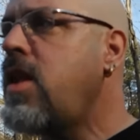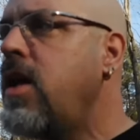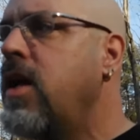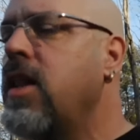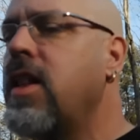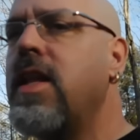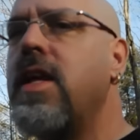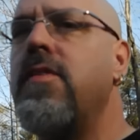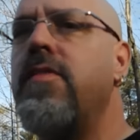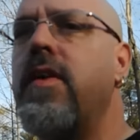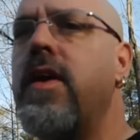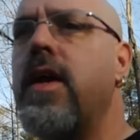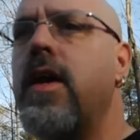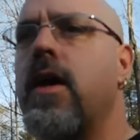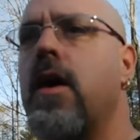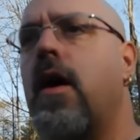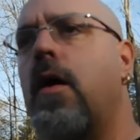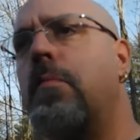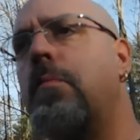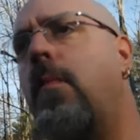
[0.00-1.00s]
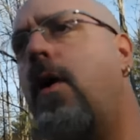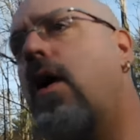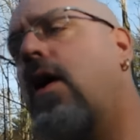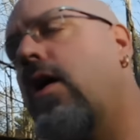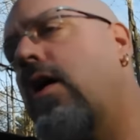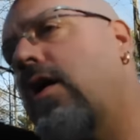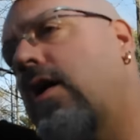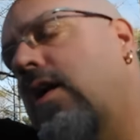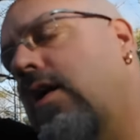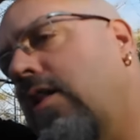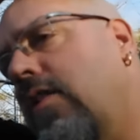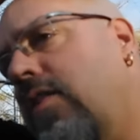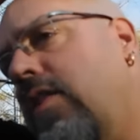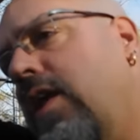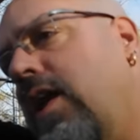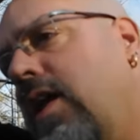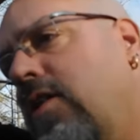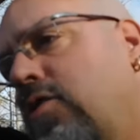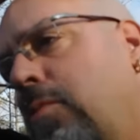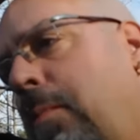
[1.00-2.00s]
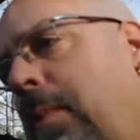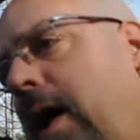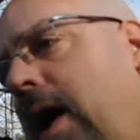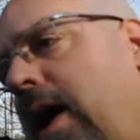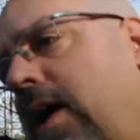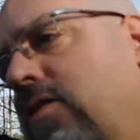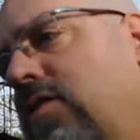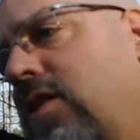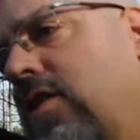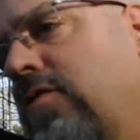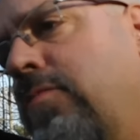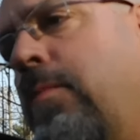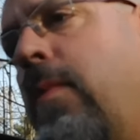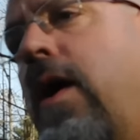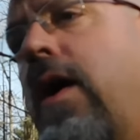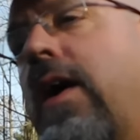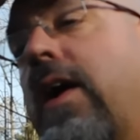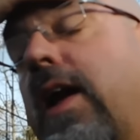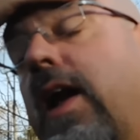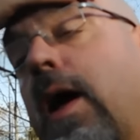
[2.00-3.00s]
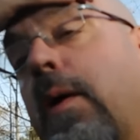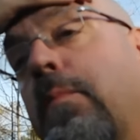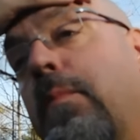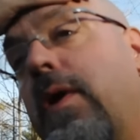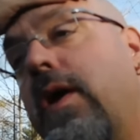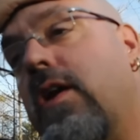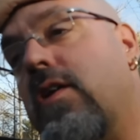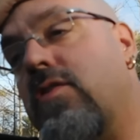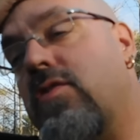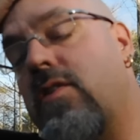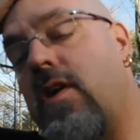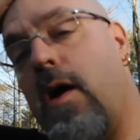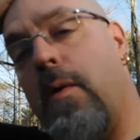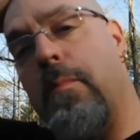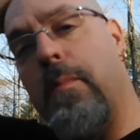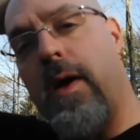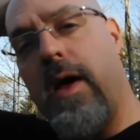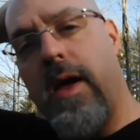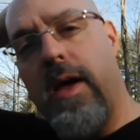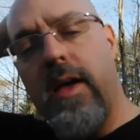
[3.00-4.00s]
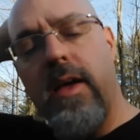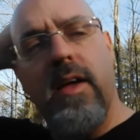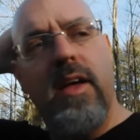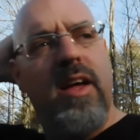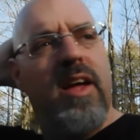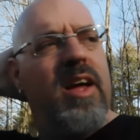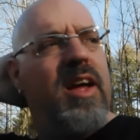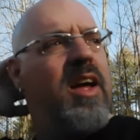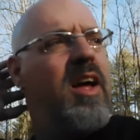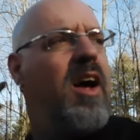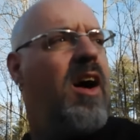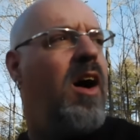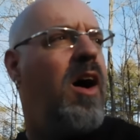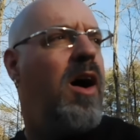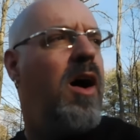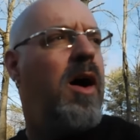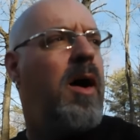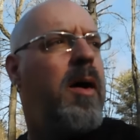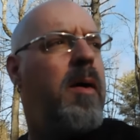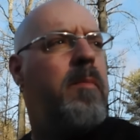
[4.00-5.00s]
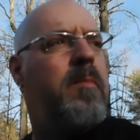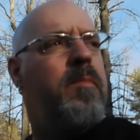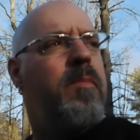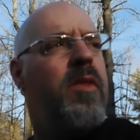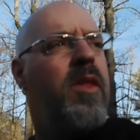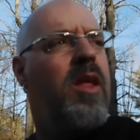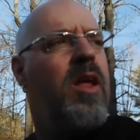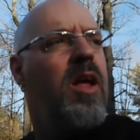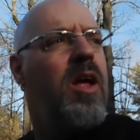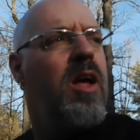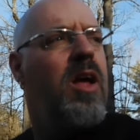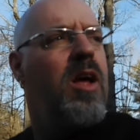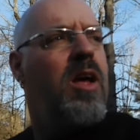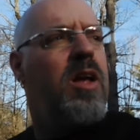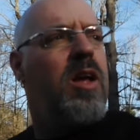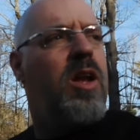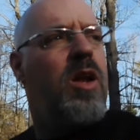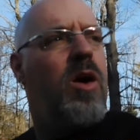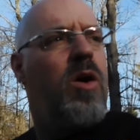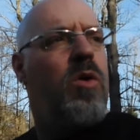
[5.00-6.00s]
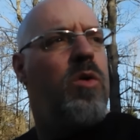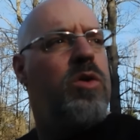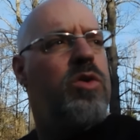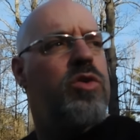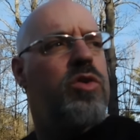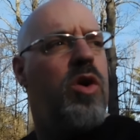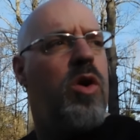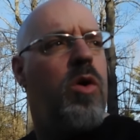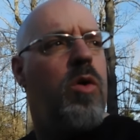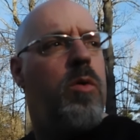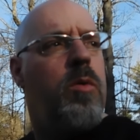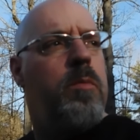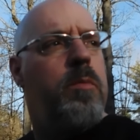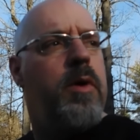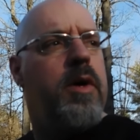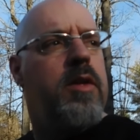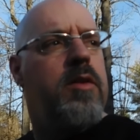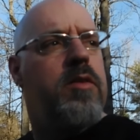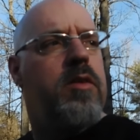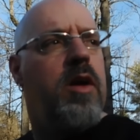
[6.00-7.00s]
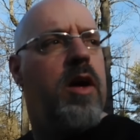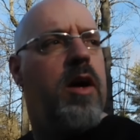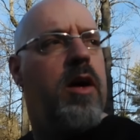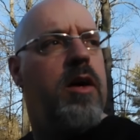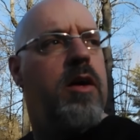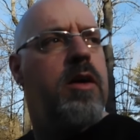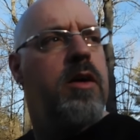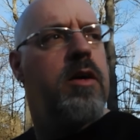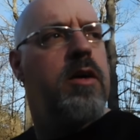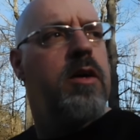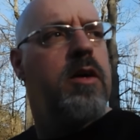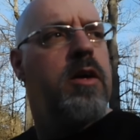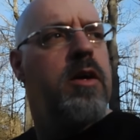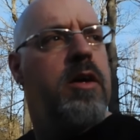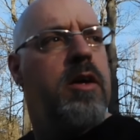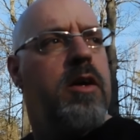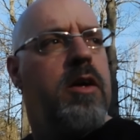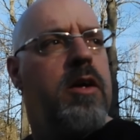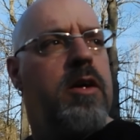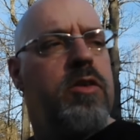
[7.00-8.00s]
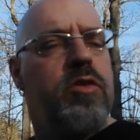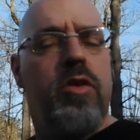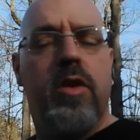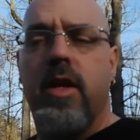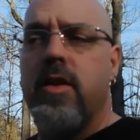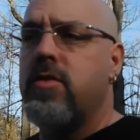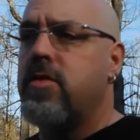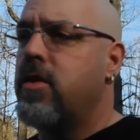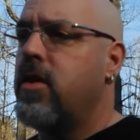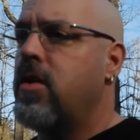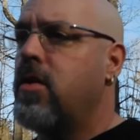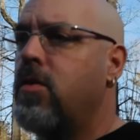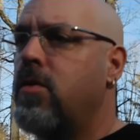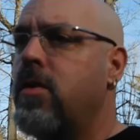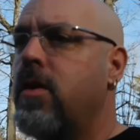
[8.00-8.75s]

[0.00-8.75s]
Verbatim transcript: leaving a mark that is a positive mark, not being a scumbag. Um, you know, so, but, uh, so that's, you know,